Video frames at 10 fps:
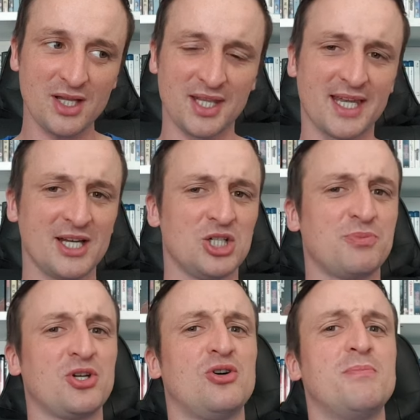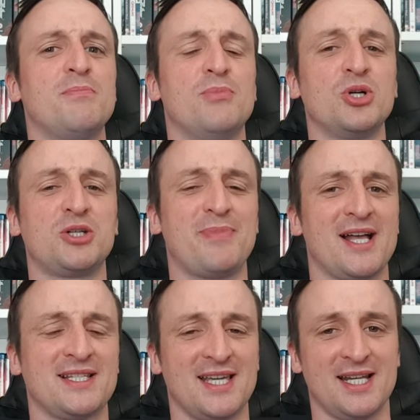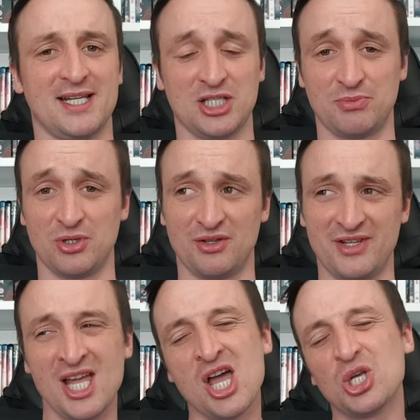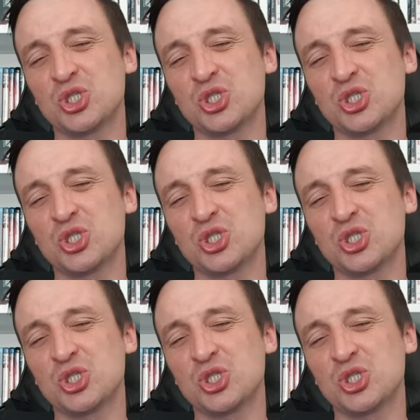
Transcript: the kills become much better in this movie.